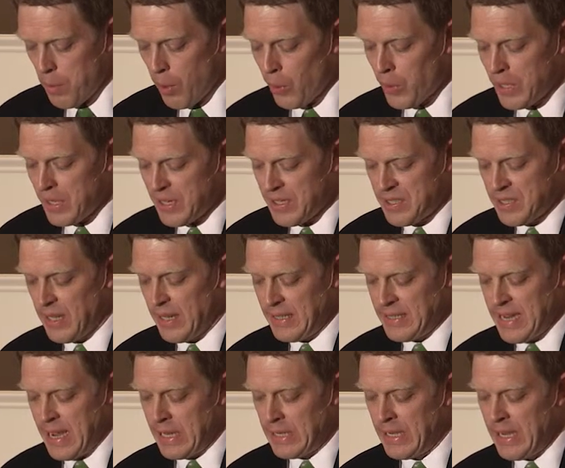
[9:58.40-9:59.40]
Brokenness
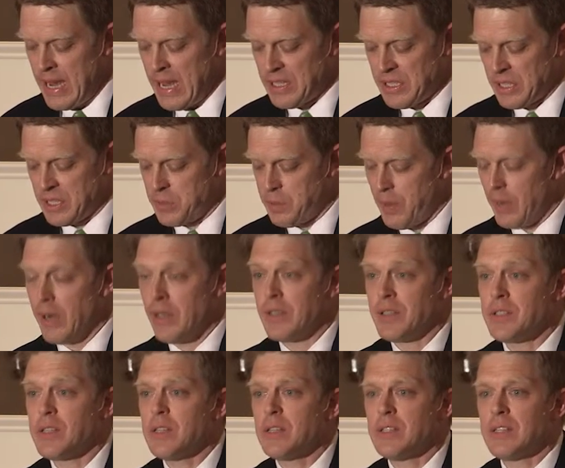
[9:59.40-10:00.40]
like Danley has
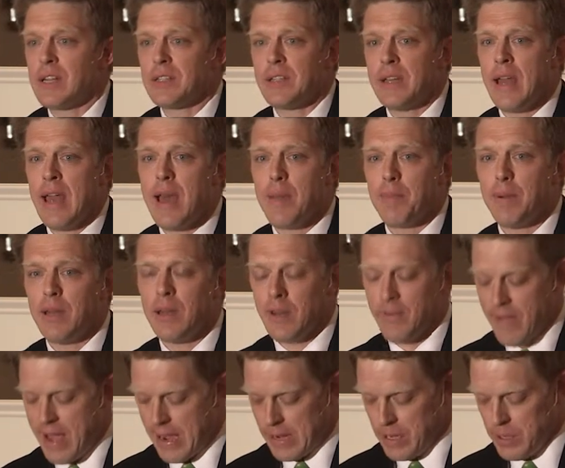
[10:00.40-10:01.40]
experienced doesn't happen in
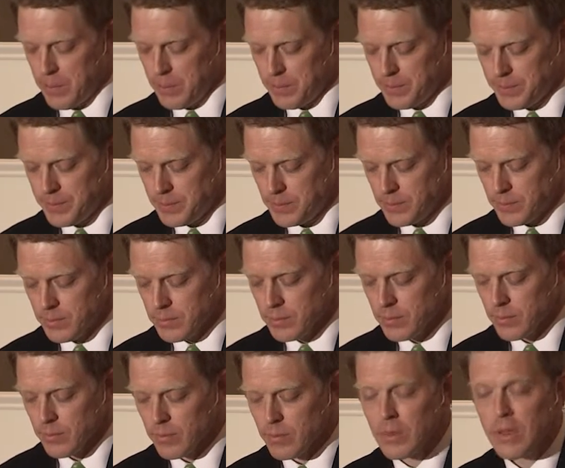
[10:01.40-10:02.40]
a vacuum.
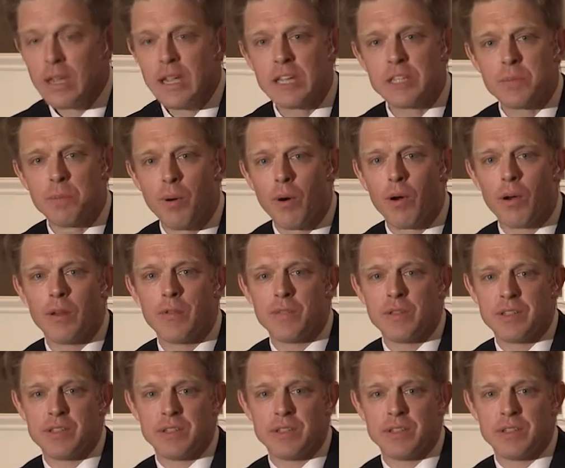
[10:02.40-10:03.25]
It's part of